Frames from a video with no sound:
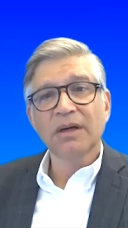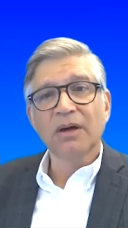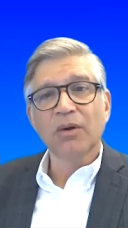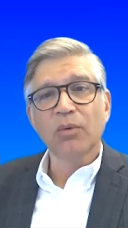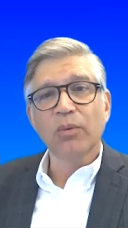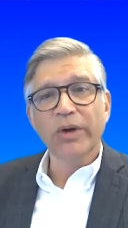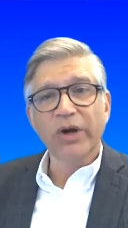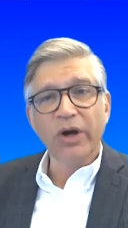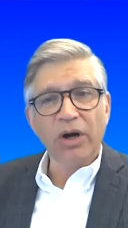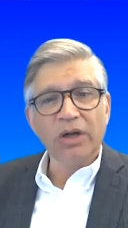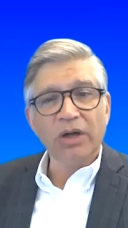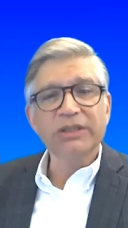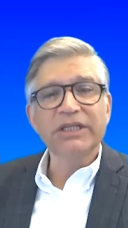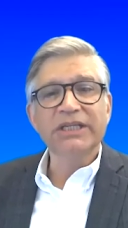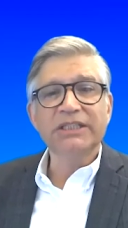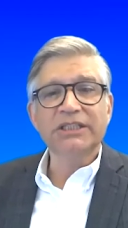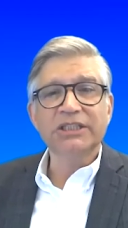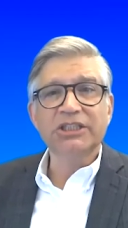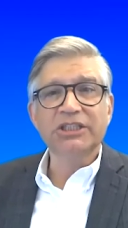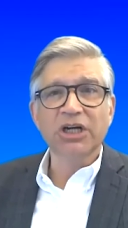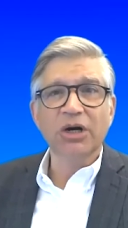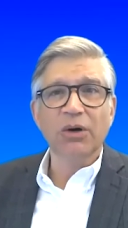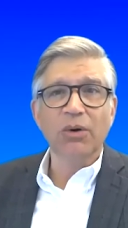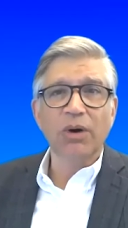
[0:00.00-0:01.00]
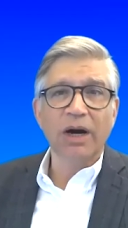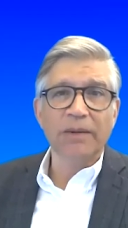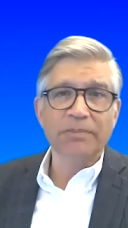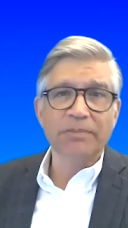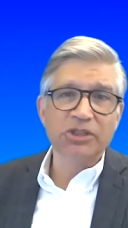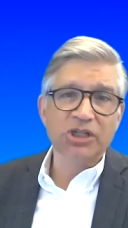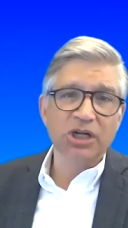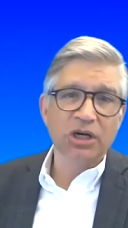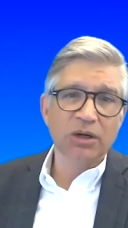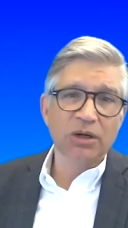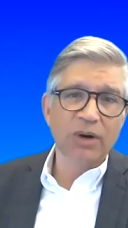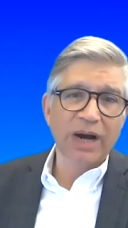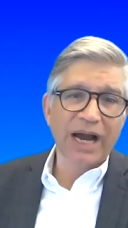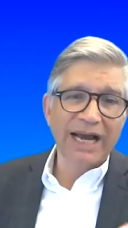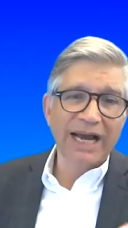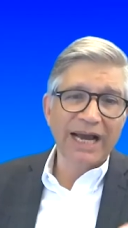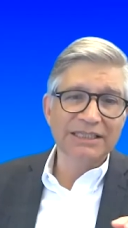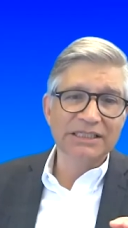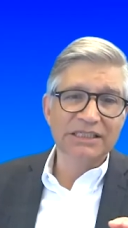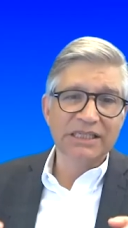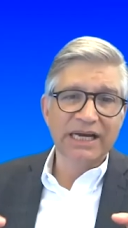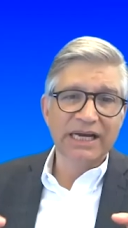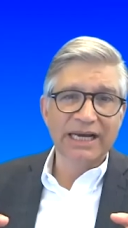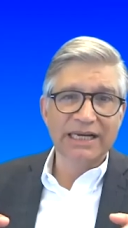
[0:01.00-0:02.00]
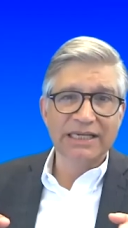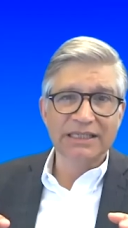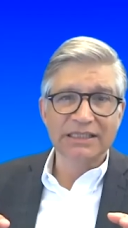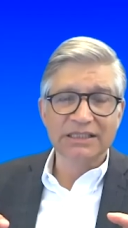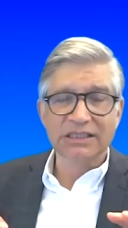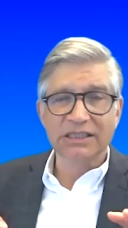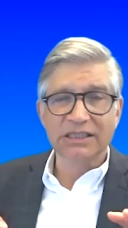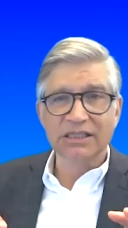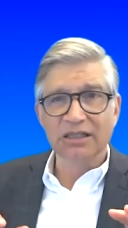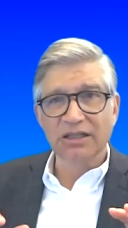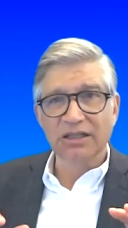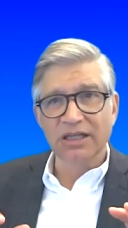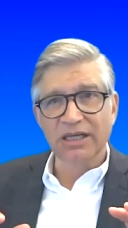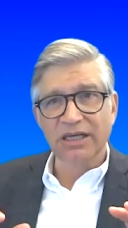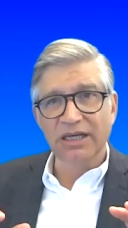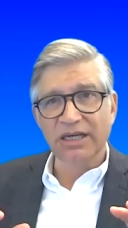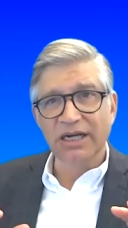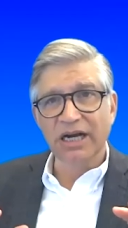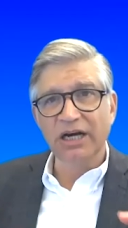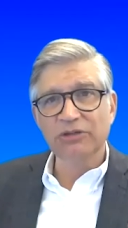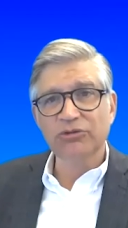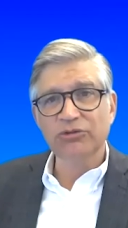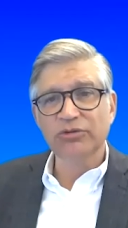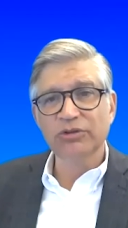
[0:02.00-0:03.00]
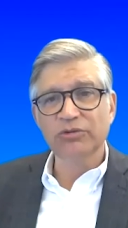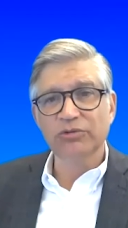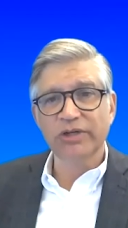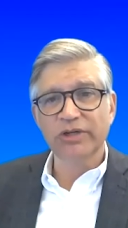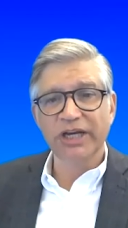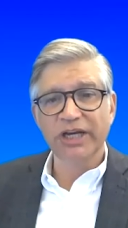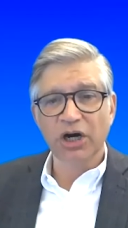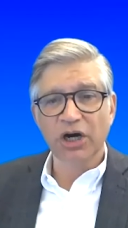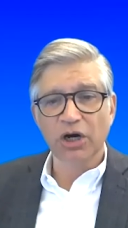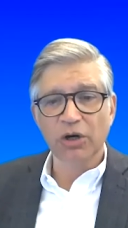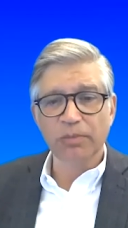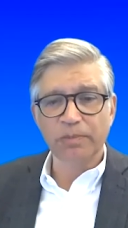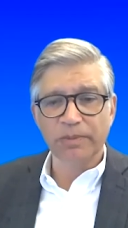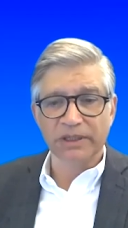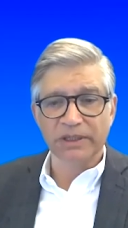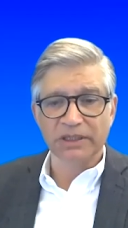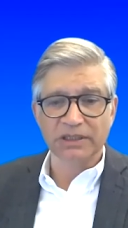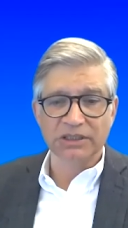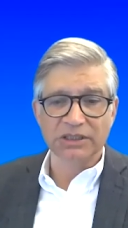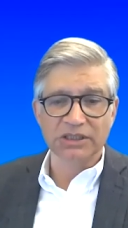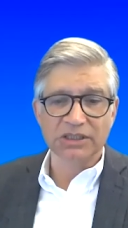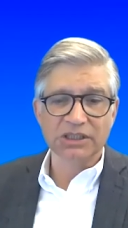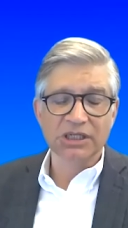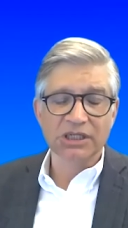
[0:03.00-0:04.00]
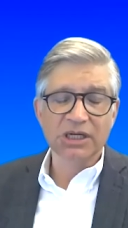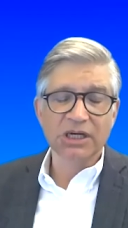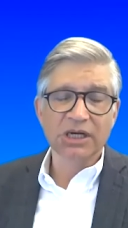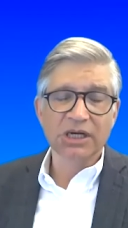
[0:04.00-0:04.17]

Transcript: We all need to show up. So as the country reopens,